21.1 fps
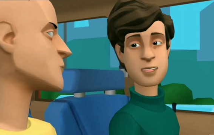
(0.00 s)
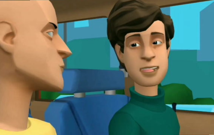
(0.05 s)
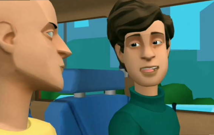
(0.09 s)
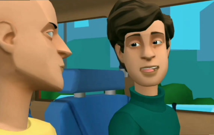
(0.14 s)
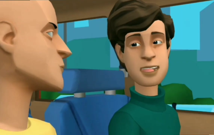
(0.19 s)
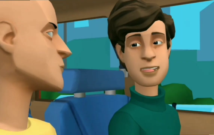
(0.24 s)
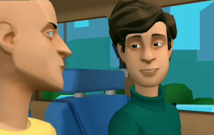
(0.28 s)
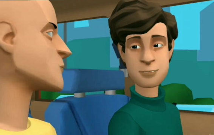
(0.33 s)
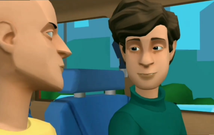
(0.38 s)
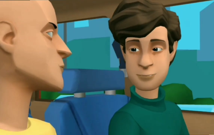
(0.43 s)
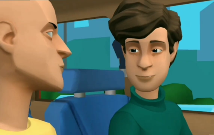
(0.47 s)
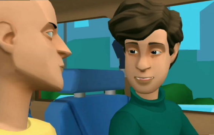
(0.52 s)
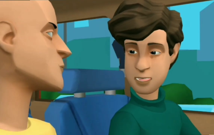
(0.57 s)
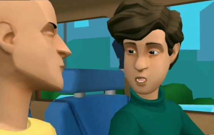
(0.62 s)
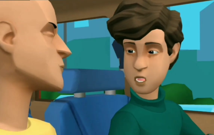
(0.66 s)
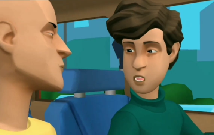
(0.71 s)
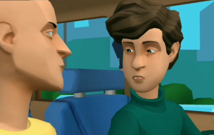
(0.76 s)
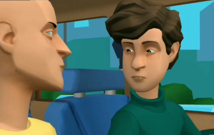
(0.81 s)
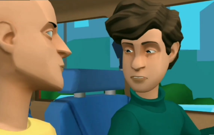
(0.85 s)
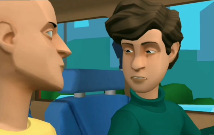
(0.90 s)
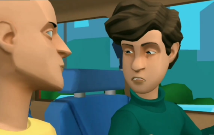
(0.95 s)
Speaker 1: Well,
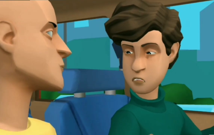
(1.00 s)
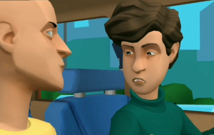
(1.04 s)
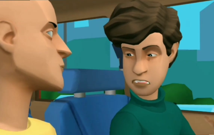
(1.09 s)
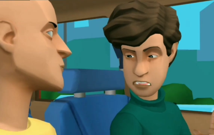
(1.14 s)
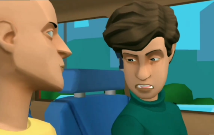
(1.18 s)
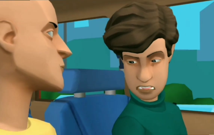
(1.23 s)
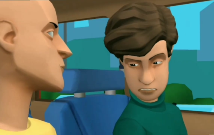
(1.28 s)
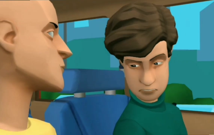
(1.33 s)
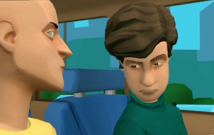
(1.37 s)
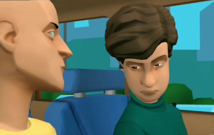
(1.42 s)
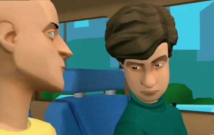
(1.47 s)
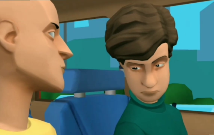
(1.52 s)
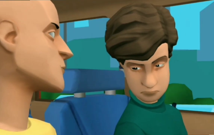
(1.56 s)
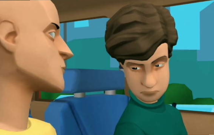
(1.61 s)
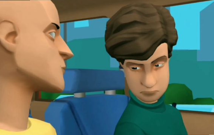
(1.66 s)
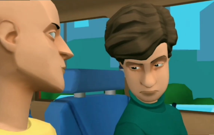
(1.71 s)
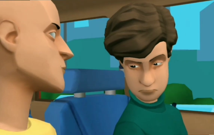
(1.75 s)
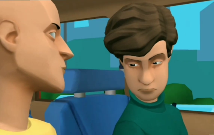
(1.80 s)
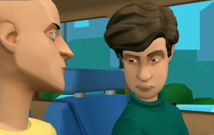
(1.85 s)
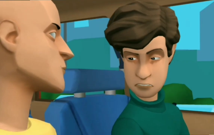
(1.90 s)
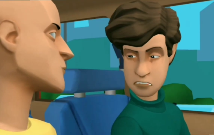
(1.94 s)
you almost did.
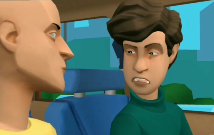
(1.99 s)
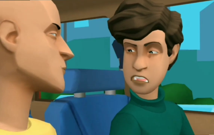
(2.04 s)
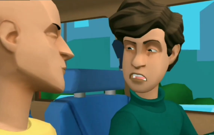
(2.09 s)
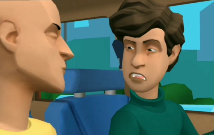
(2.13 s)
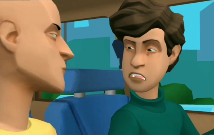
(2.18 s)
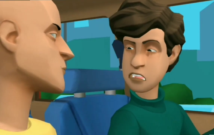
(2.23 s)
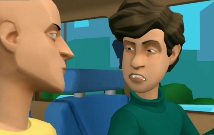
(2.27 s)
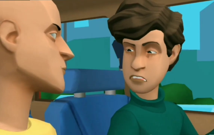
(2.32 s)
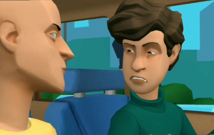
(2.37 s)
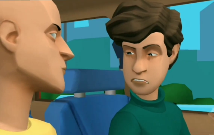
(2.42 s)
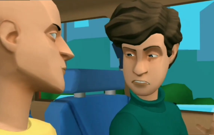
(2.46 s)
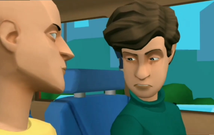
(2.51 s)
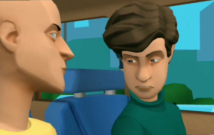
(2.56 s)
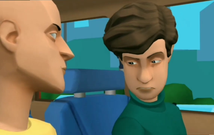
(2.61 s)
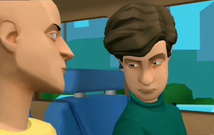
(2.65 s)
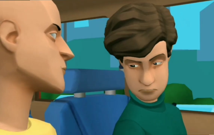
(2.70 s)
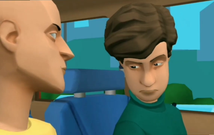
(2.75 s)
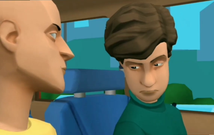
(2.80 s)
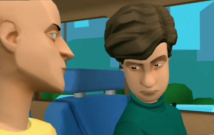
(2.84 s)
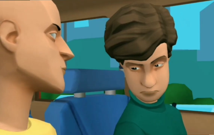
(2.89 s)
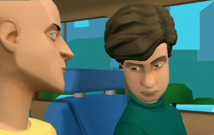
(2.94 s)
Genius.